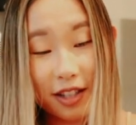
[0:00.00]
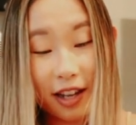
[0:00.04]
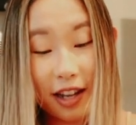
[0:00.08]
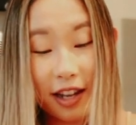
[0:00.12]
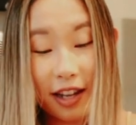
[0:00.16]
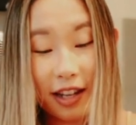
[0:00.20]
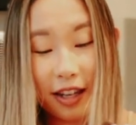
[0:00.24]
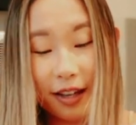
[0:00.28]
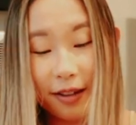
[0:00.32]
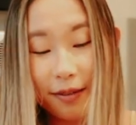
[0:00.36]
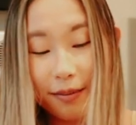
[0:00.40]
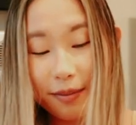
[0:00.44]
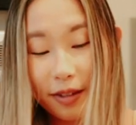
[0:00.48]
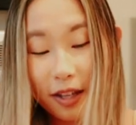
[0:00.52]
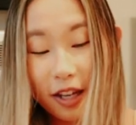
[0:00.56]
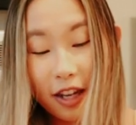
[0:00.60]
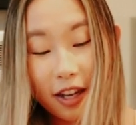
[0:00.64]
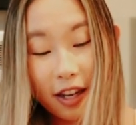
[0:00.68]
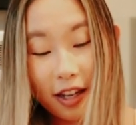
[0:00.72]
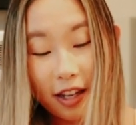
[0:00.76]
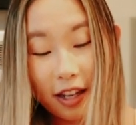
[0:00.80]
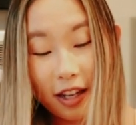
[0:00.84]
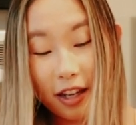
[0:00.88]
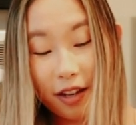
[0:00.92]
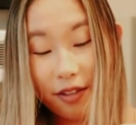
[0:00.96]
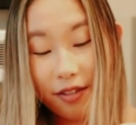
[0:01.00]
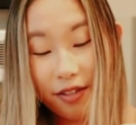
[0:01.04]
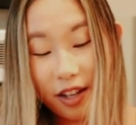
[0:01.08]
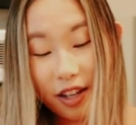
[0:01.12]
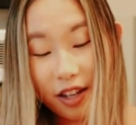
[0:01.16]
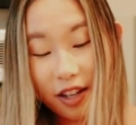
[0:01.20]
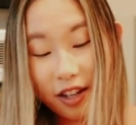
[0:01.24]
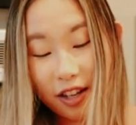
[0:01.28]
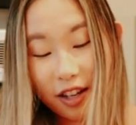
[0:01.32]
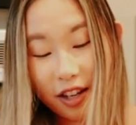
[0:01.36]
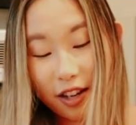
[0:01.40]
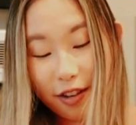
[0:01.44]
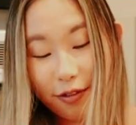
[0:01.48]
Like,
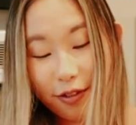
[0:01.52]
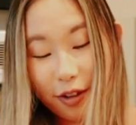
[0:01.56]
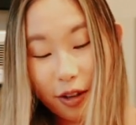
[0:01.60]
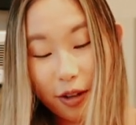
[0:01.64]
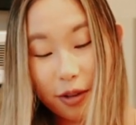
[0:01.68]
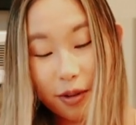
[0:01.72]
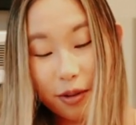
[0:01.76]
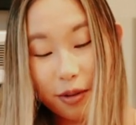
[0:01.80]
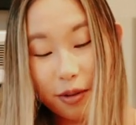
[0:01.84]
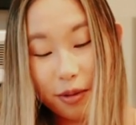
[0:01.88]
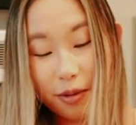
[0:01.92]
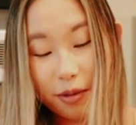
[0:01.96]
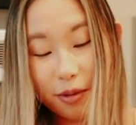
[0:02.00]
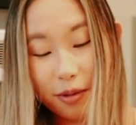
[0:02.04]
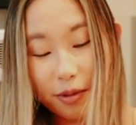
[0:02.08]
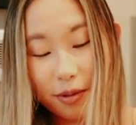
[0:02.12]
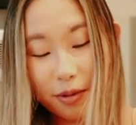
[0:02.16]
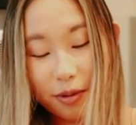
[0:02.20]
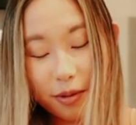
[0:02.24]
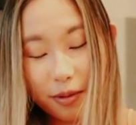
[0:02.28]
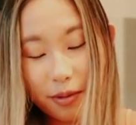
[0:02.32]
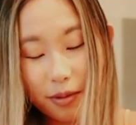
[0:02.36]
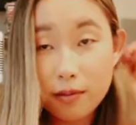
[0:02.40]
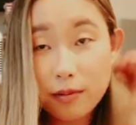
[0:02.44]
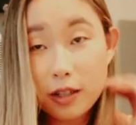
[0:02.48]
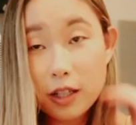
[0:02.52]
even if you